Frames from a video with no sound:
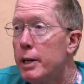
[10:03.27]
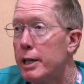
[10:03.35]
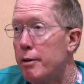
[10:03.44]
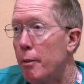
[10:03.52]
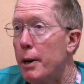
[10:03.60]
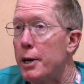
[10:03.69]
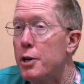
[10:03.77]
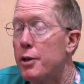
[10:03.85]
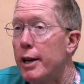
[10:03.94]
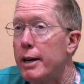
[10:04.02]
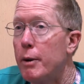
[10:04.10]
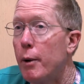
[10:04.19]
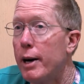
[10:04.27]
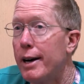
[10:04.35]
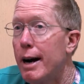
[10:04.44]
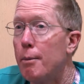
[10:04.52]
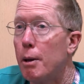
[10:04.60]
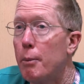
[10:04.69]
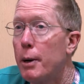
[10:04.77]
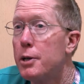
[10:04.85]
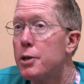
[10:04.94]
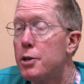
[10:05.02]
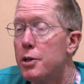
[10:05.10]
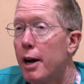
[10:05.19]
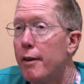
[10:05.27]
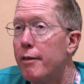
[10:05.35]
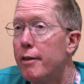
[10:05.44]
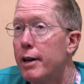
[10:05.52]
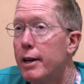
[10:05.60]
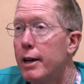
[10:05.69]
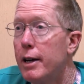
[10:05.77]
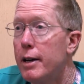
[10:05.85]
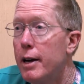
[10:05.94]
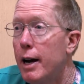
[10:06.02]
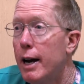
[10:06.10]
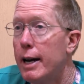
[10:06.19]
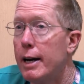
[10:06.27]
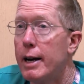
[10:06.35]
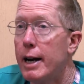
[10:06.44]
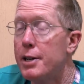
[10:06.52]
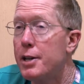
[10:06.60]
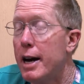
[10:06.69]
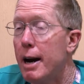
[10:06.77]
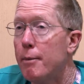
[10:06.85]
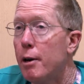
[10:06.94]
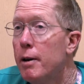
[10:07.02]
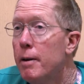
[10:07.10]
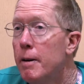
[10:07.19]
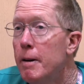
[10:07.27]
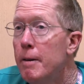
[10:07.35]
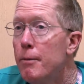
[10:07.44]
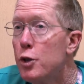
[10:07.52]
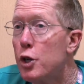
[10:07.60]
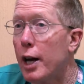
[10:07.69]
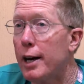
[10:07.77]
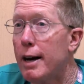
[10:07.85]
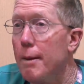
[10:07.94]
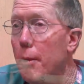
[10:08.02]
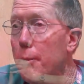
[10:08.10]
because of a patient that he wanted a couple of pictures of. And I had a nice camera, shot a couple